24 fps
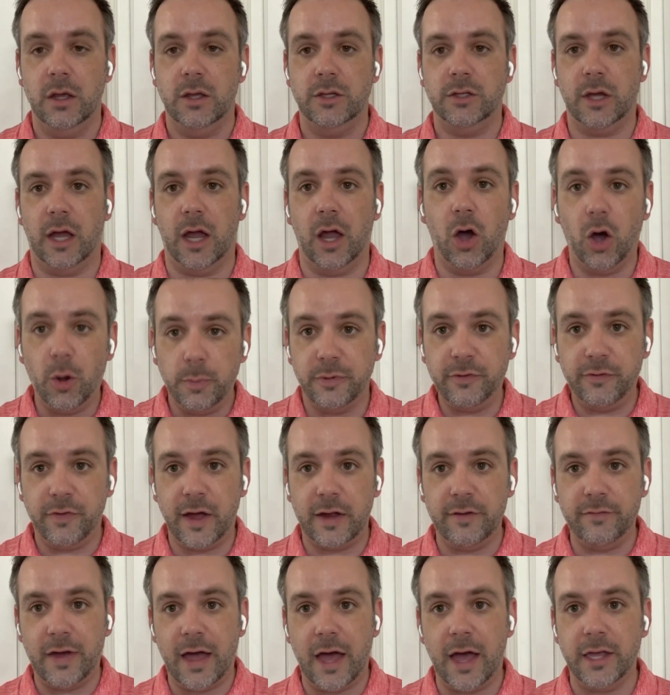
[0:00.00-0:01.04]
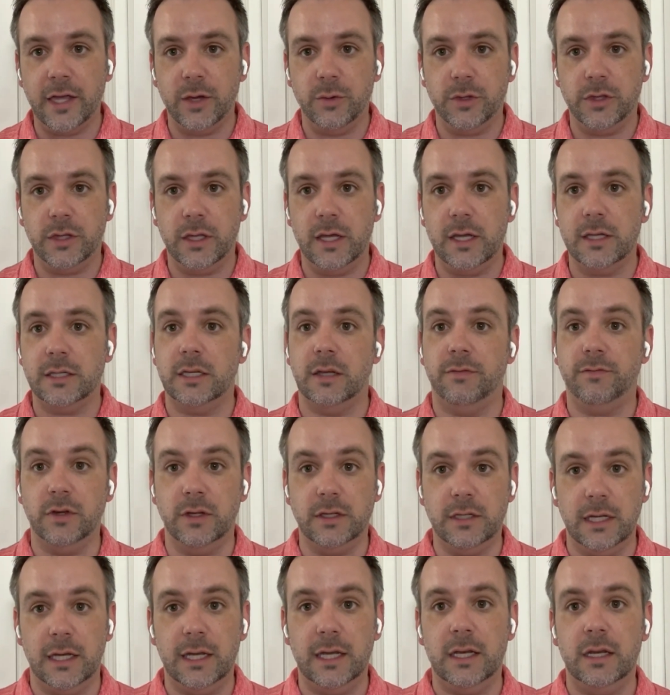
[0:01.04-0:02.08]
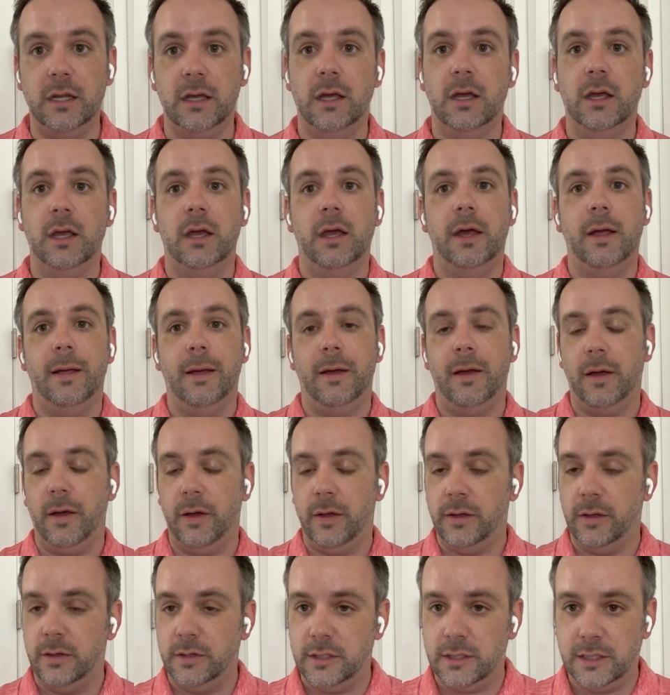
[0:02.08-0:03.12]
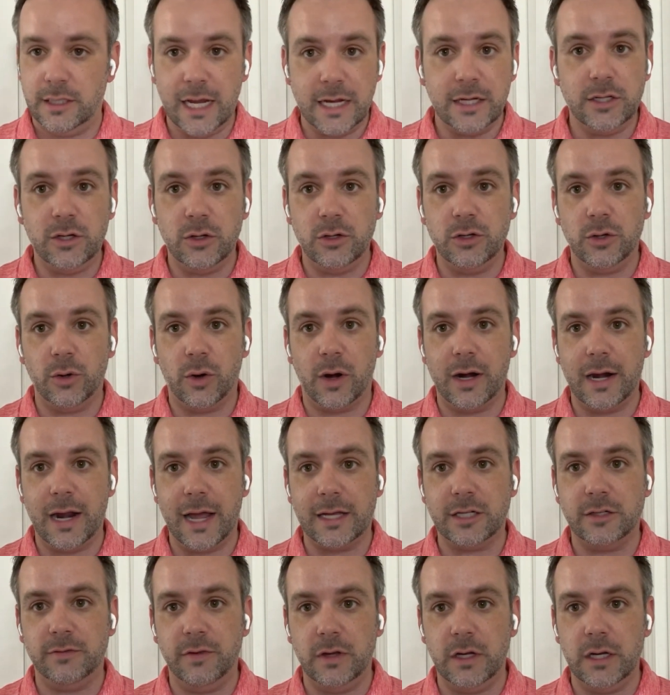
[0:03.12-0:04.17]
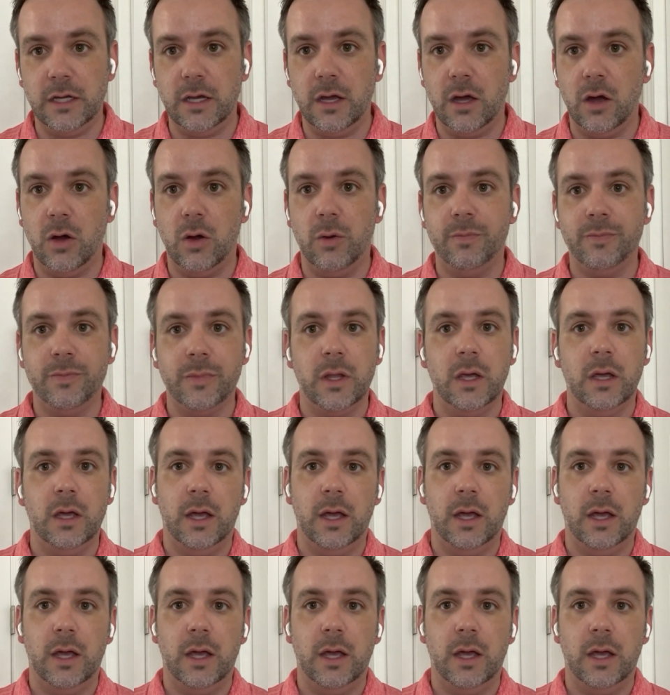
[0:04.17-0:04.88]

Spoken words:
So I hope you find value with this. If you did, stay tuned to our next video.